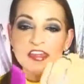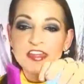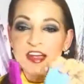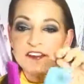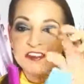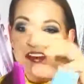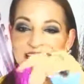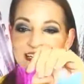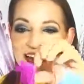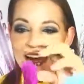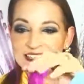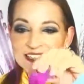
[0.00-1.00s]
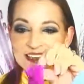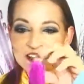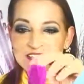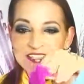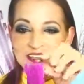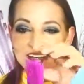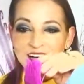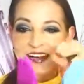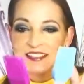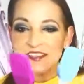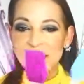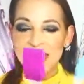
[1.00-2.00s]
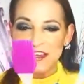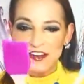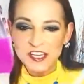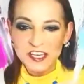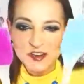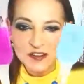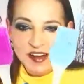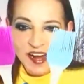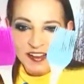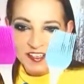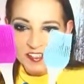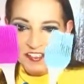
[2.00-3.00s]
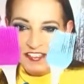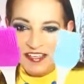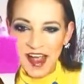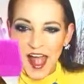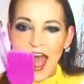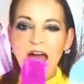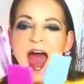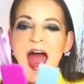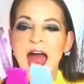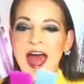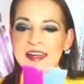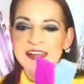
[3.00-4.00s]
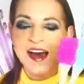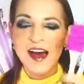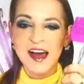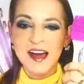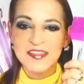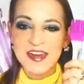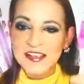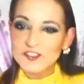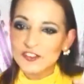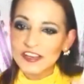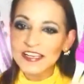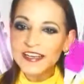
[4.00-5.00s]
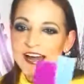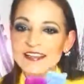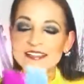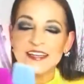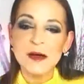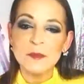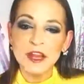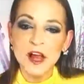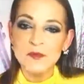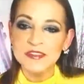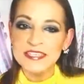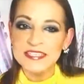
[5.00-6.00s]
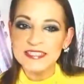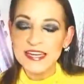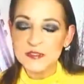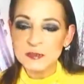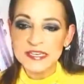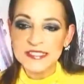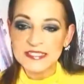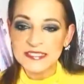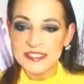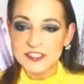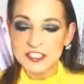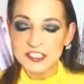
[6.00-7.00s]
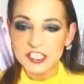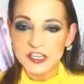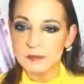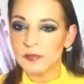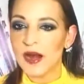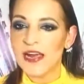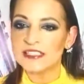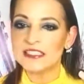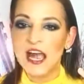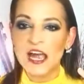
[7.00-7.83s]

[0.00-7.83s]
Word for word: They're really nice. They're silicone too, and they're cute colors. And uh, that's really nice to come along with these sets because these sets are such a good price.